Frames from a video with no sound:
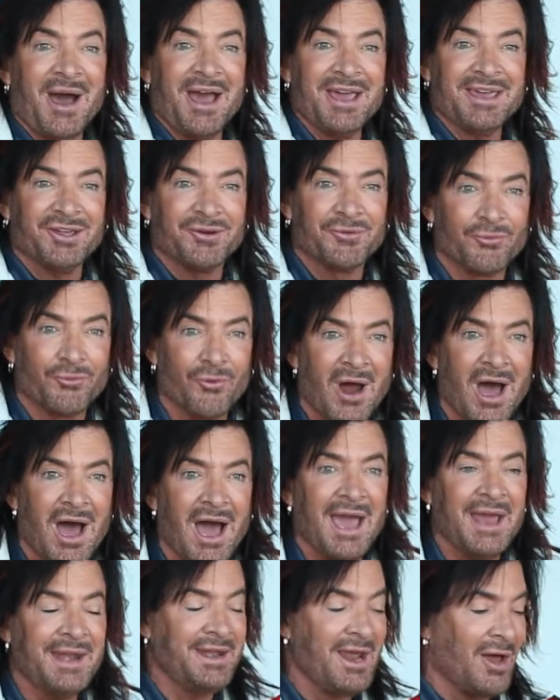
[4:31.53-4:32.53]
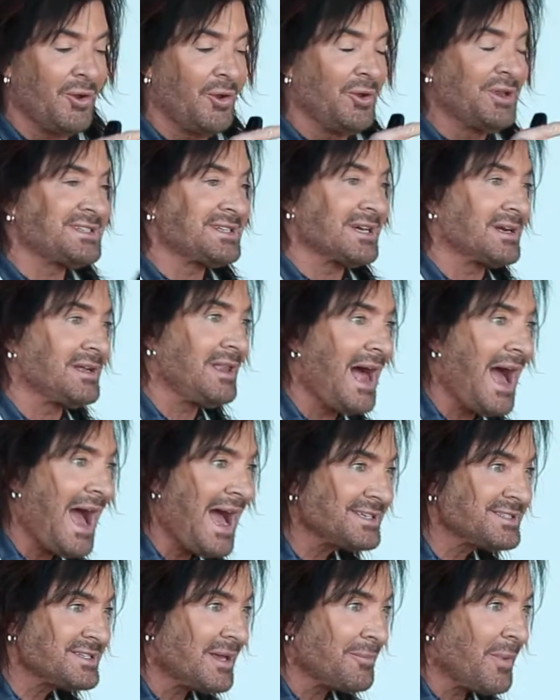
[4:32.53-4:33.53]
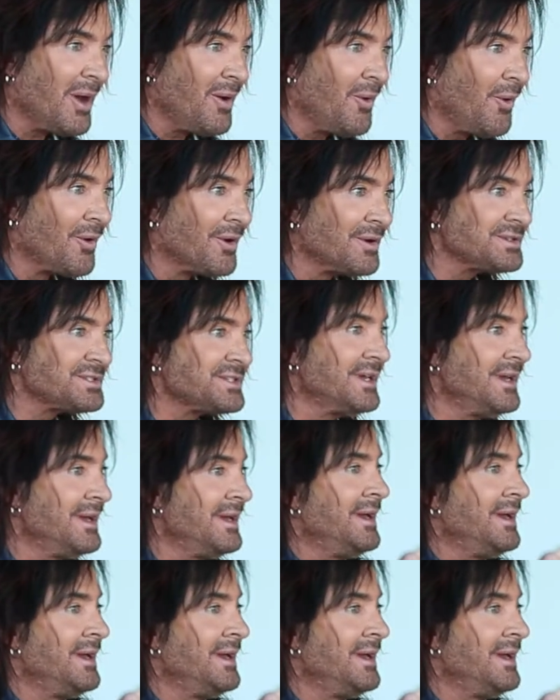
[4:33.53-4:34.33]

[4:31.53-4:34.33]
I could ride not only to class on my horse,